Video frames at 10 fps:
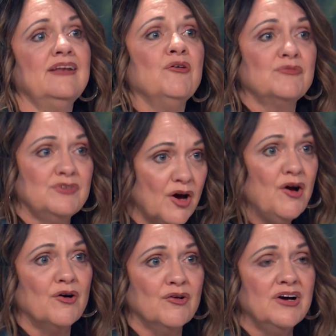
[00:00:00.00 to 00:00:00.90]
I don't
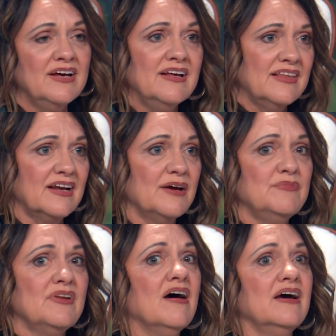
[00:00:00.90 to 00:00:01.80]
know that
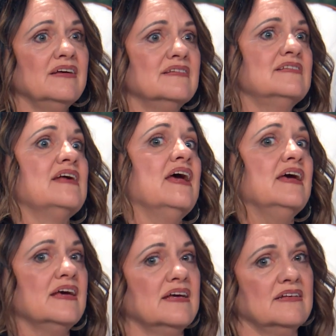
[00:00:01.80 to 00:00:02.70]
I'm not
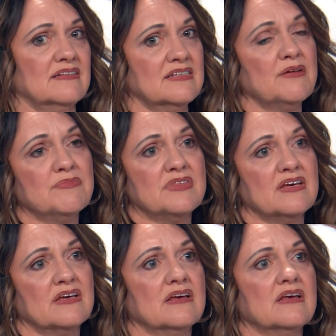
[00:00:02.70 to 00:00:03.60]
saying
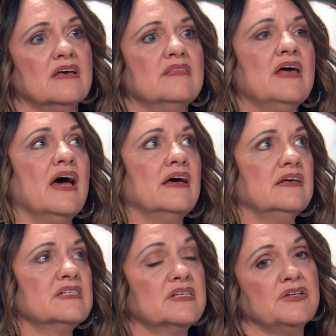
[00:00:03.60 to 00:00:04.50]
something that
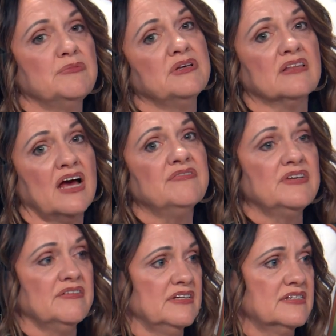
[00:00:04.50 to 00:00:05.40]
is going to be
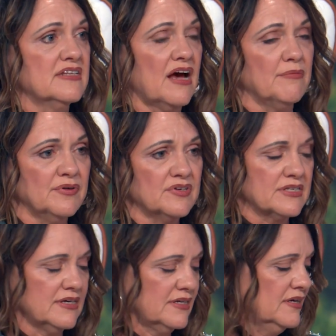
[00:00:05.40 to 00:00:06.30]
life-giving to that
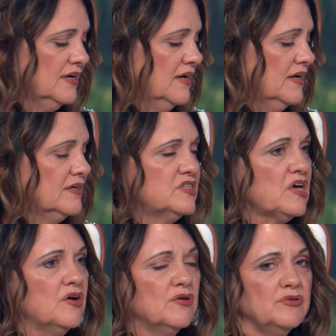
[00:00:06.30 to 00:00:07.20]
person.
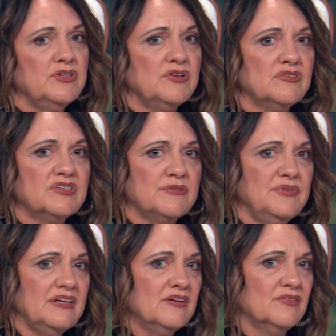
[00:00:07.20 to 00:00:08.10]
So, you know, to
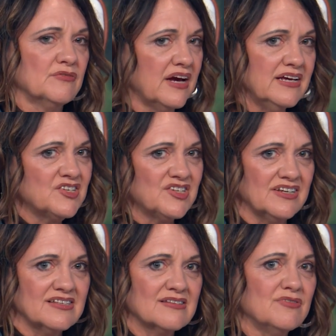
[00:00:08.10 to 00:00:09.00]
be
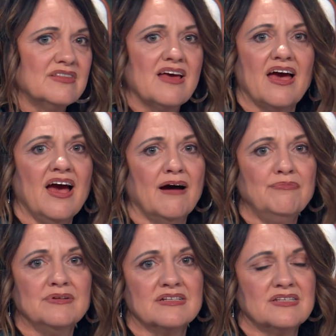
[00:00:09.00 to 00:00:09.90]
gracious when that
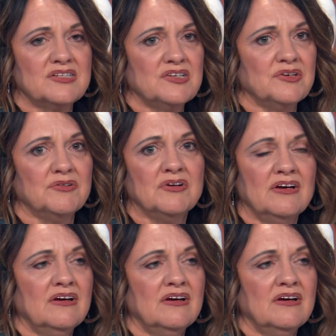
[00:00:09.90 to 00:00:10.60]
happens to